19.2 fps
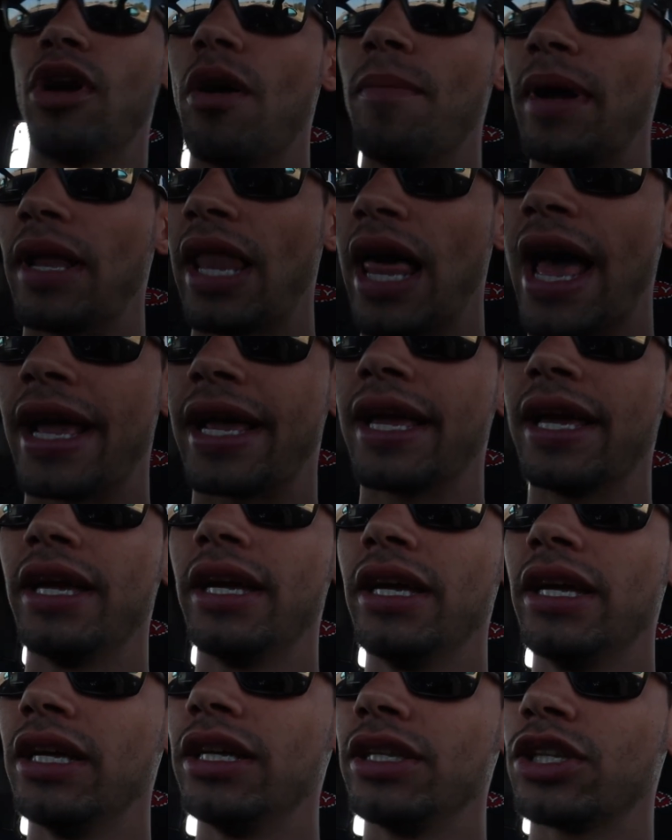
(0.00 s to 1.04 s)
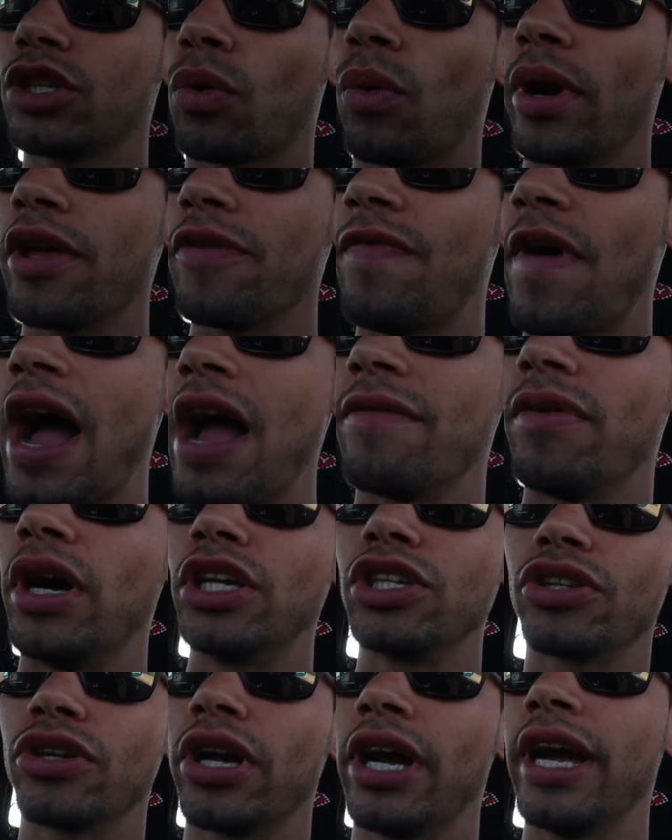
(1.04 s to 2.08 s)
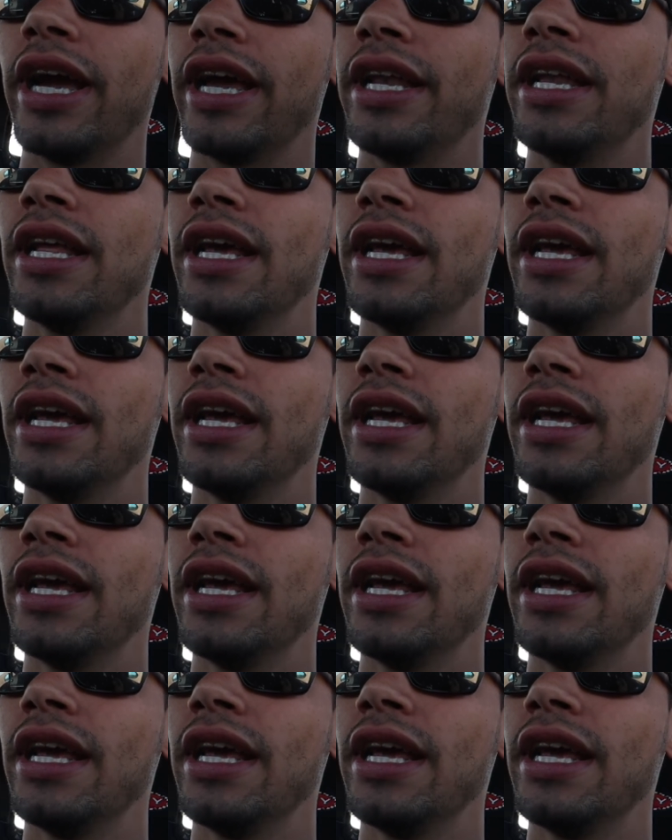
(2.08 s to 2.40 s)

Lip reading: So I'm at like 2,500.